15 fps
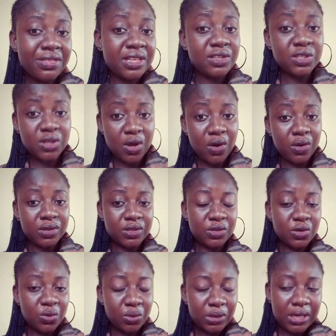these scores
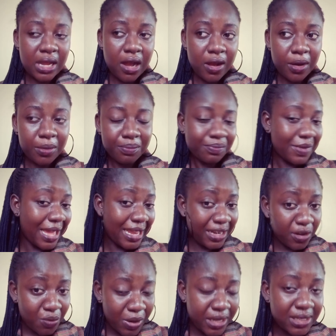no
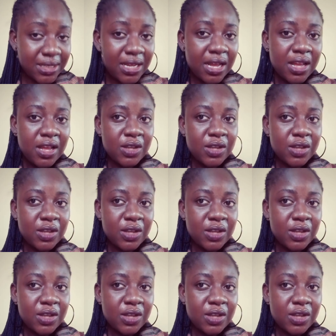anyways,